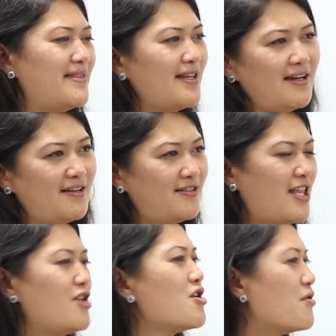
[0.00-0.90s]

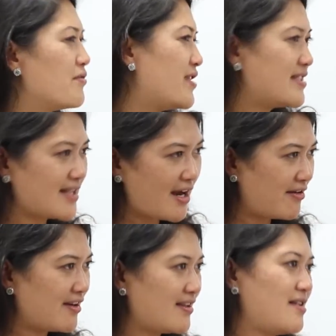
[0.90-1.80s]
they know this
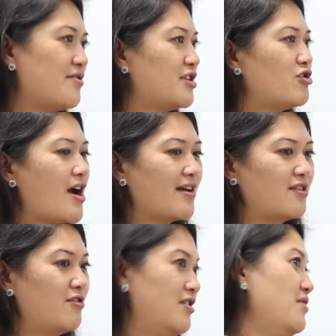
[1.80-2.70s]
area, they know the track,
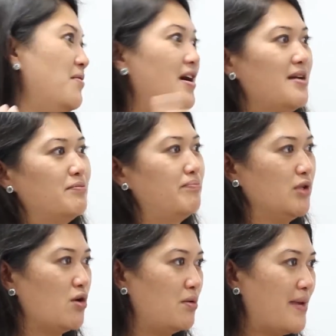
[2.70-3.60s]
they're going to want to
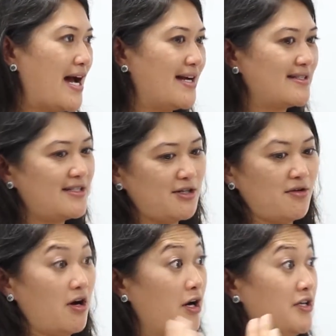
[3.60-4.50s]
blow past,
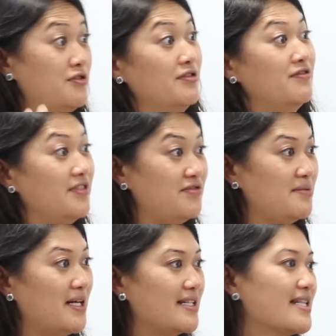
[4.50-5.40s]
150
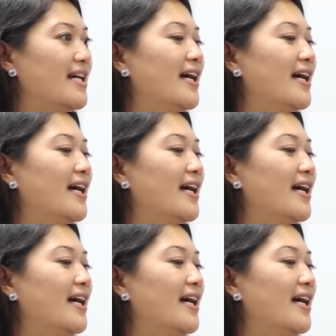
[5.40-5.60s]
bikes.